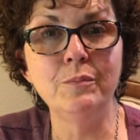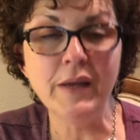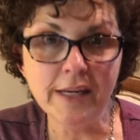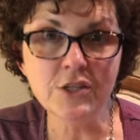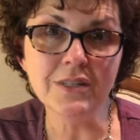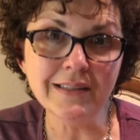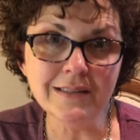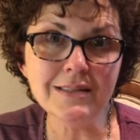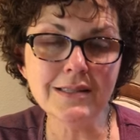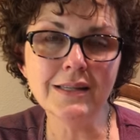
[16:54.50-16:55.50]

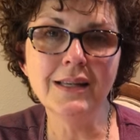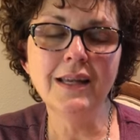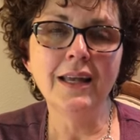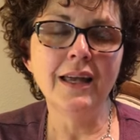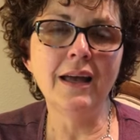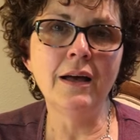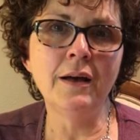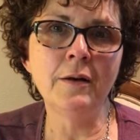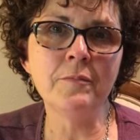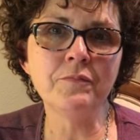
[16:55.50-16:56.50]
patience
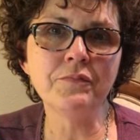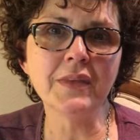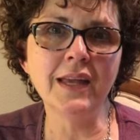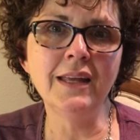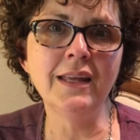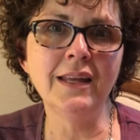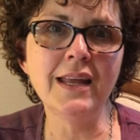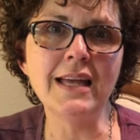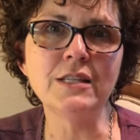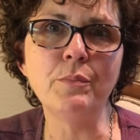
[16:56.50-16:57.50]
um, and
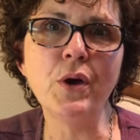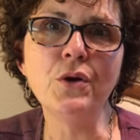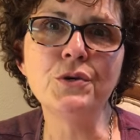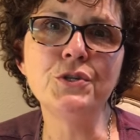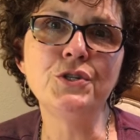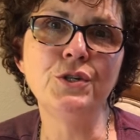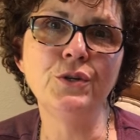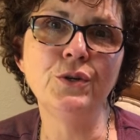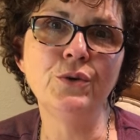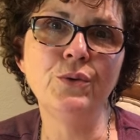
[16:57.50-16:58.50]
as opposed
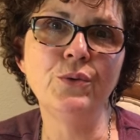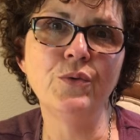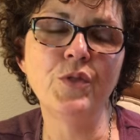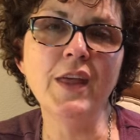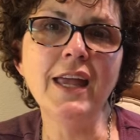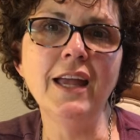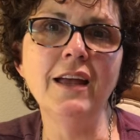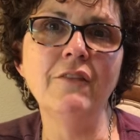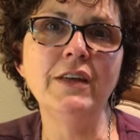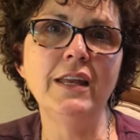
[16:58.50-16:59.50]
to thinking
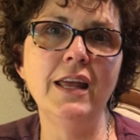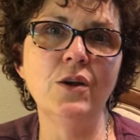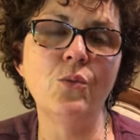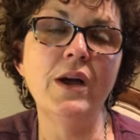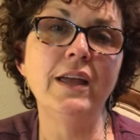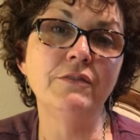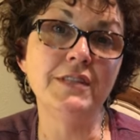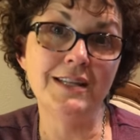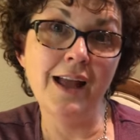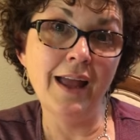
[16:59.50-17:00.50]
of it in a way of
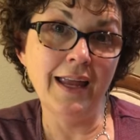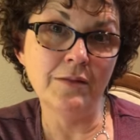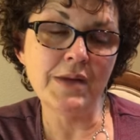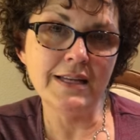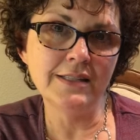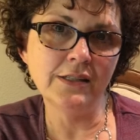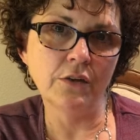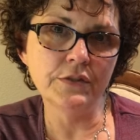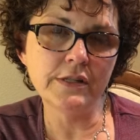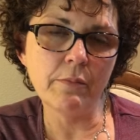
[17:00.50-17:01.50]
denying
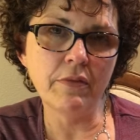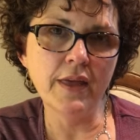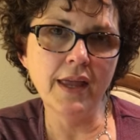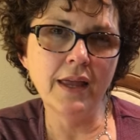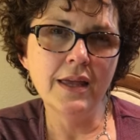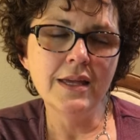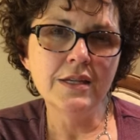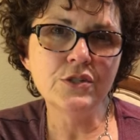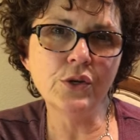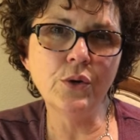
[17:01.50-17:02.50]
myself something.
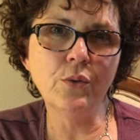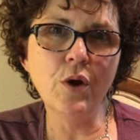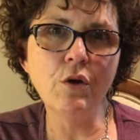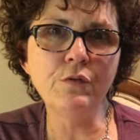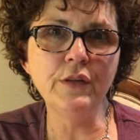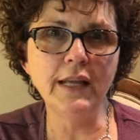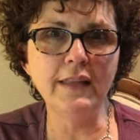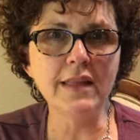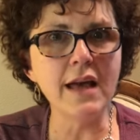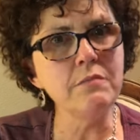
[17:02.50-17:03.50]
So hopefully
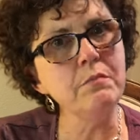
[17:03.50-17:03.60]
that